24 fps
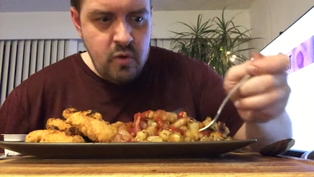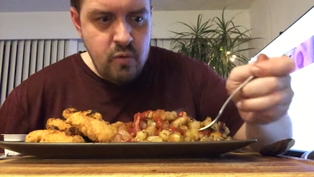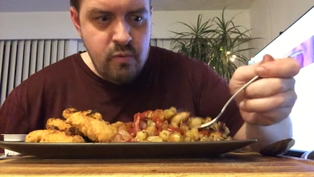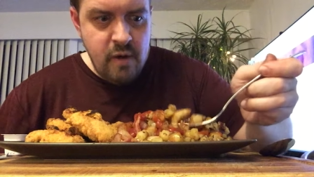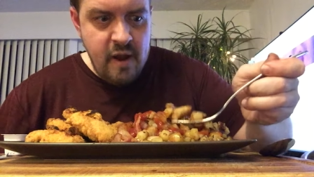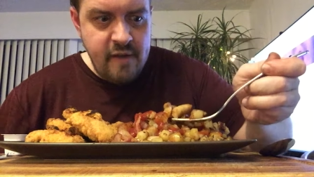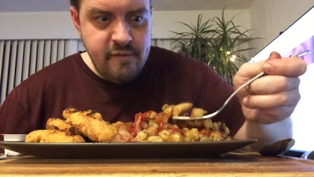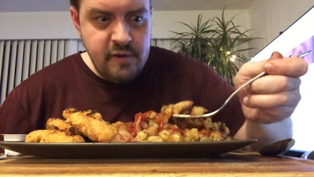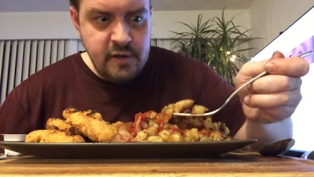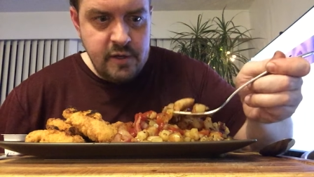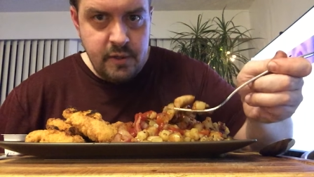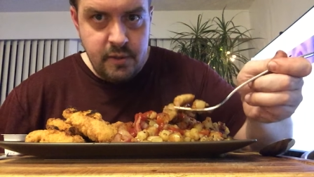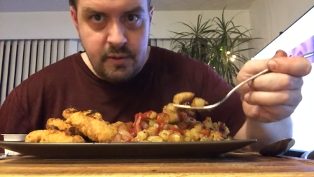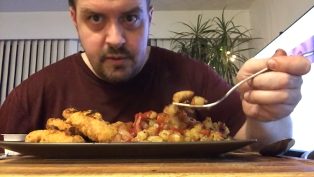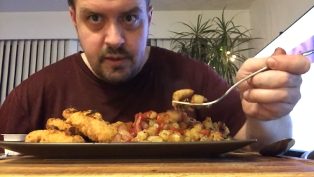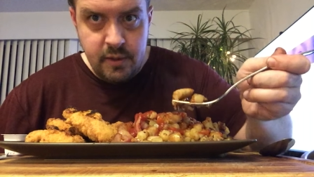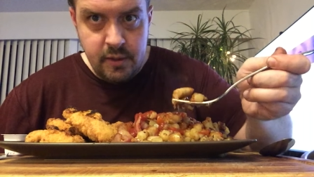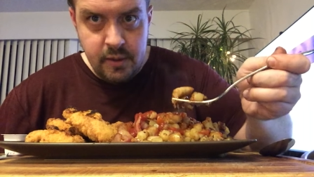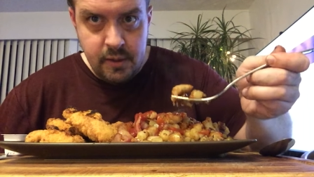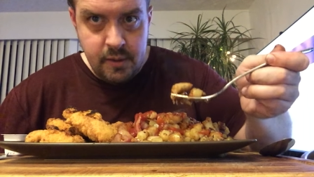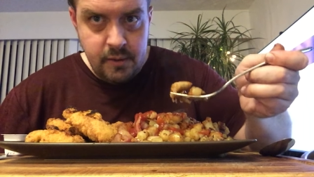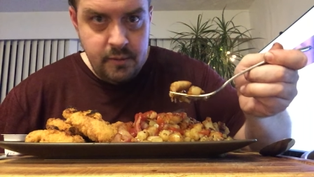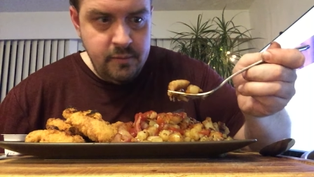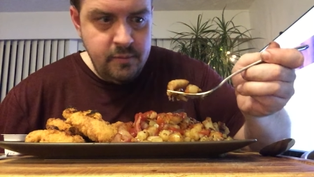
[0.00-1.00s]
revenue,
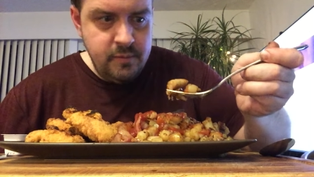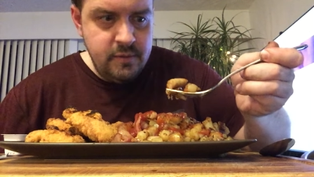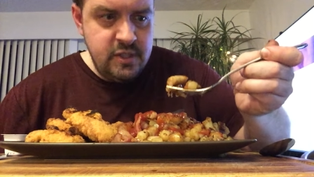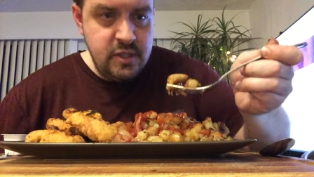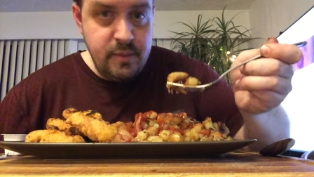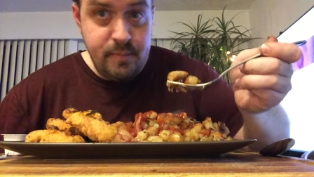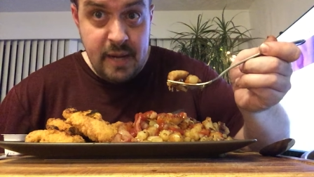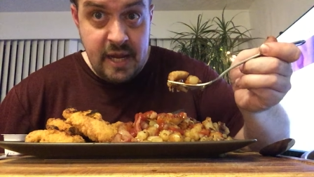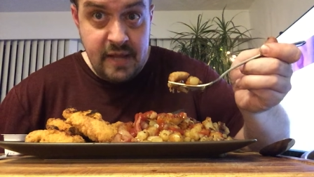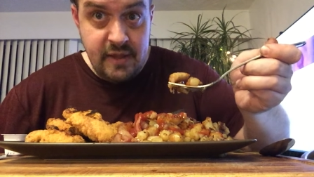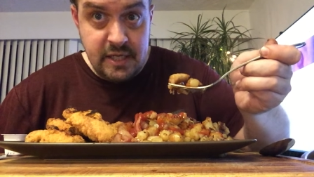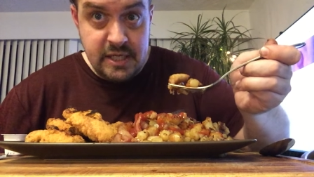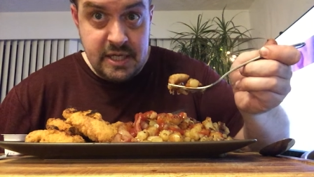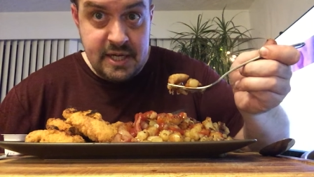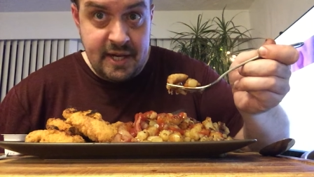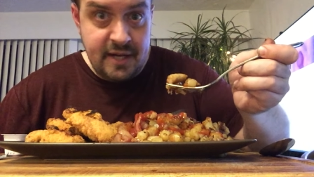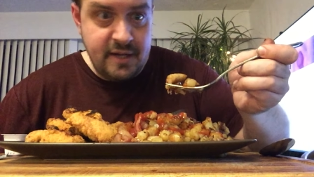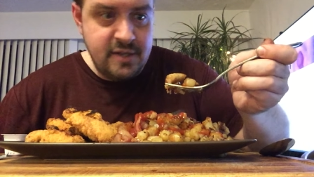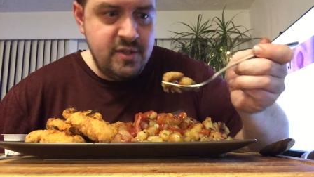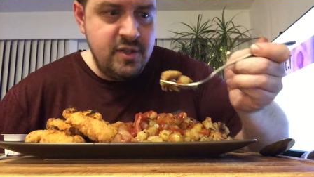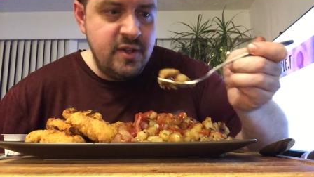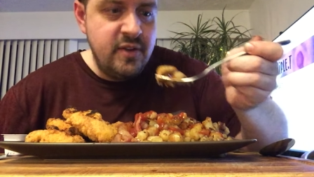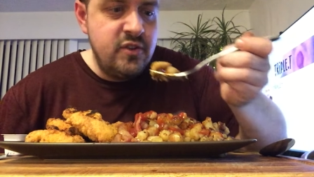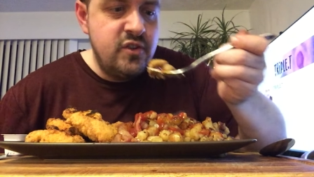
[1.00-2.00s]
you know, to pay the
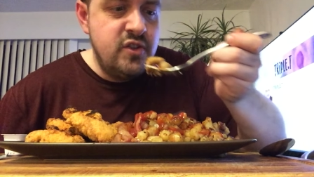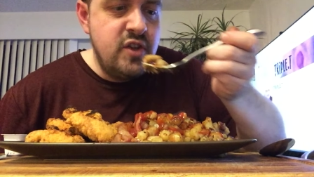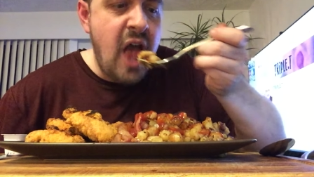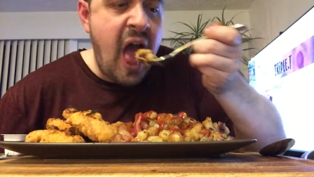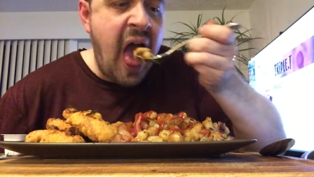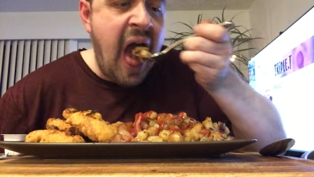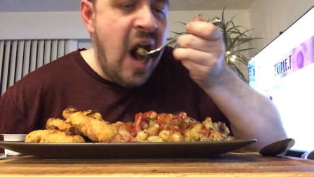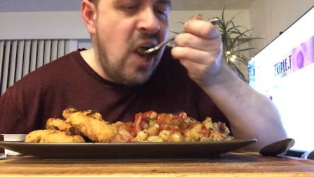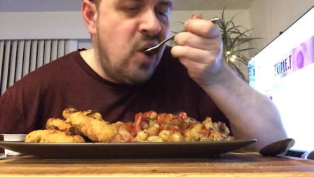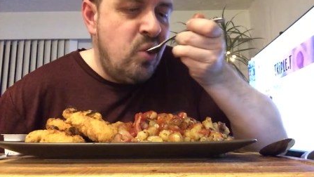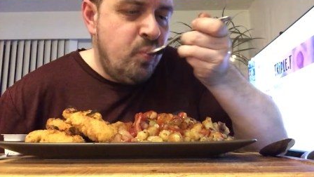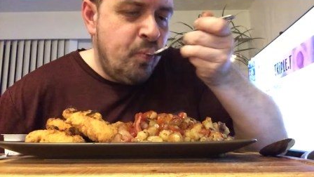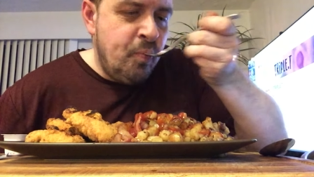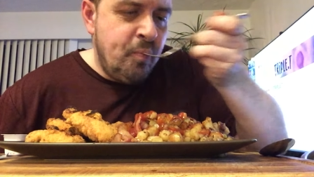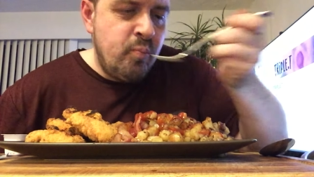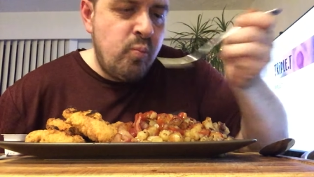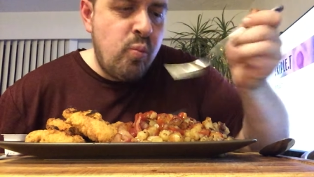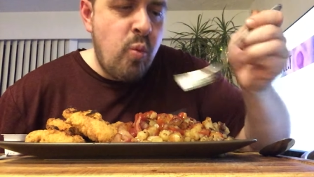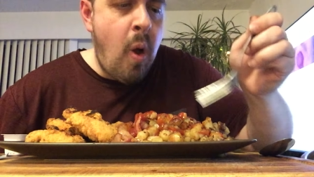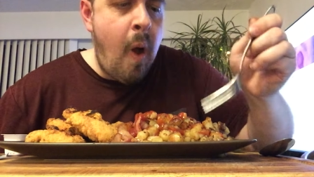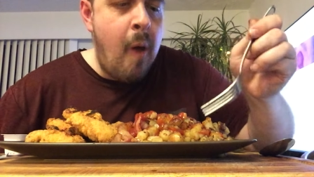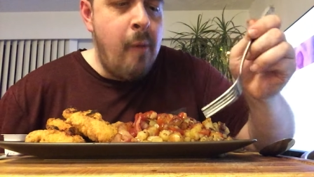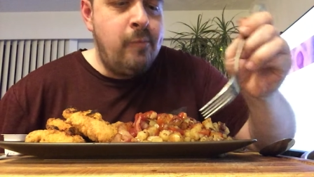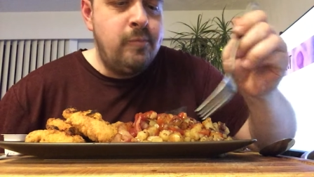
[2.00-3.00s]
taxes
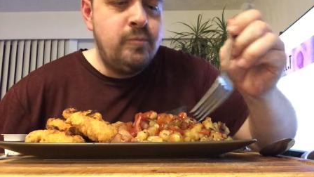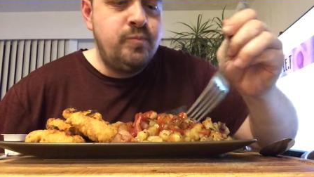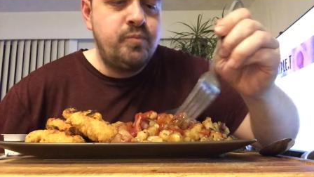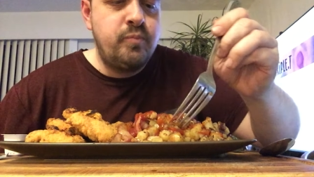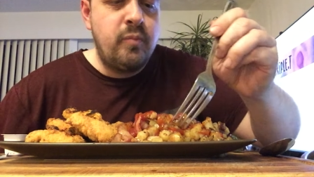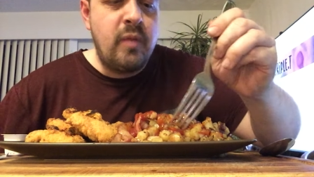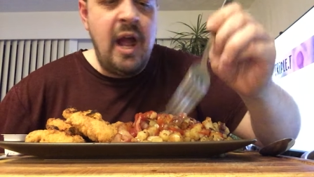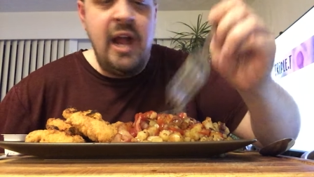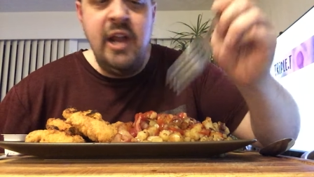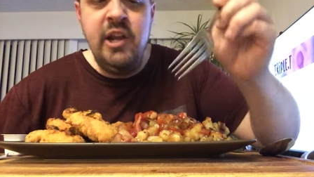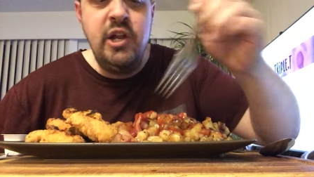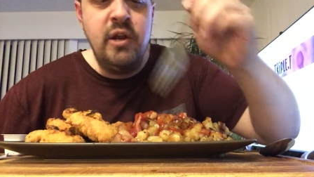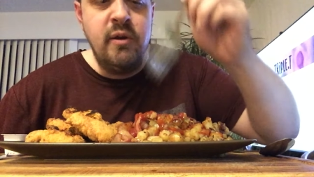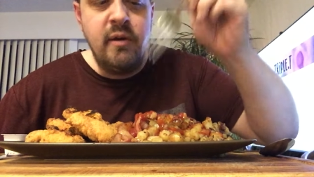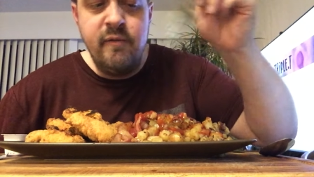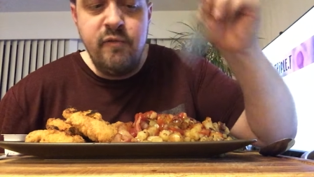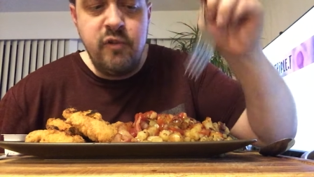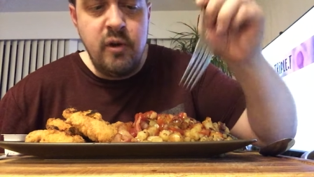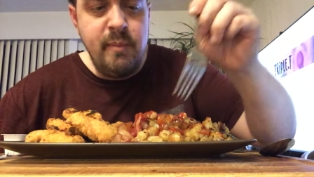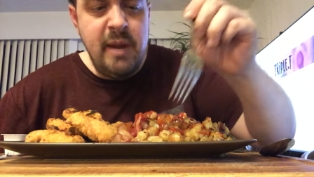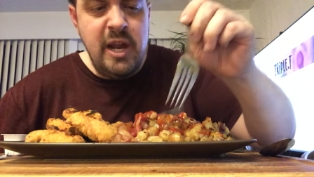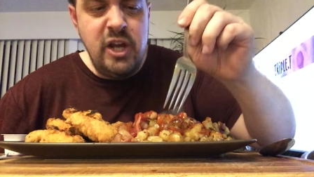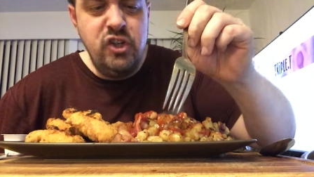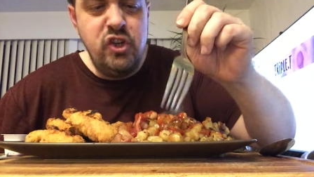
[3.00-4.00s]
and your
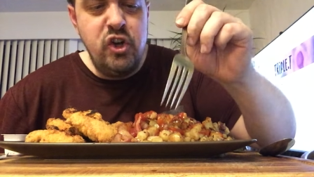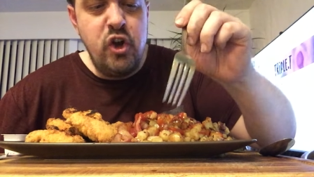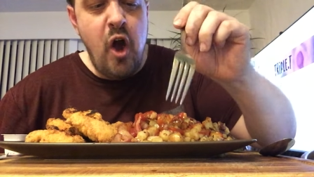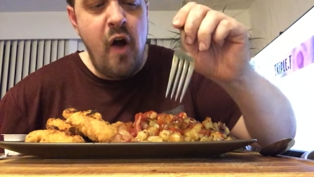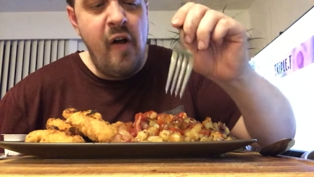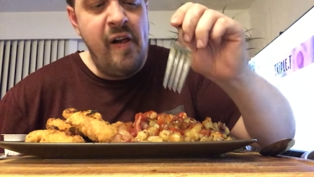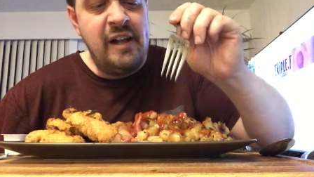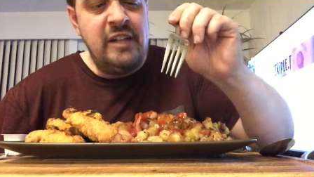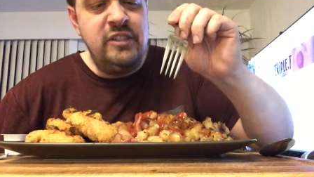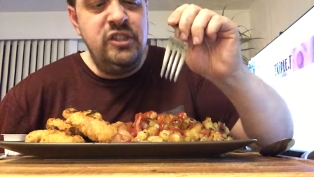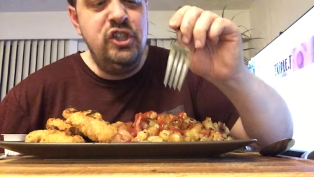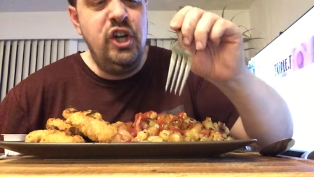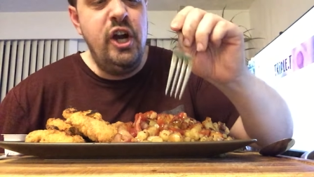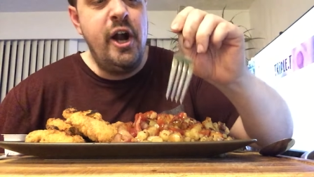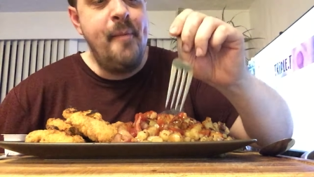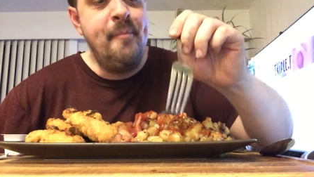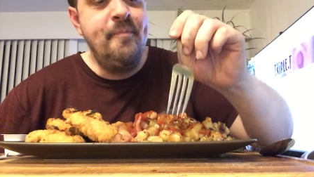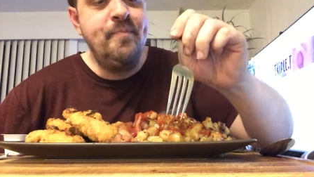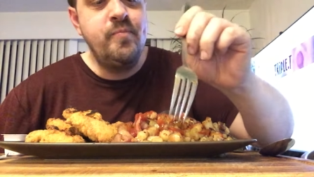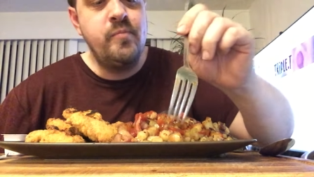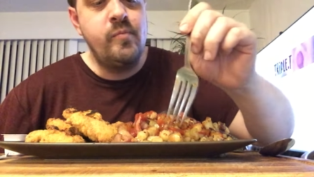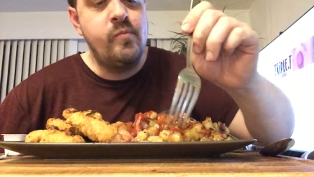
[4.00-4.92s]
information, all that shit.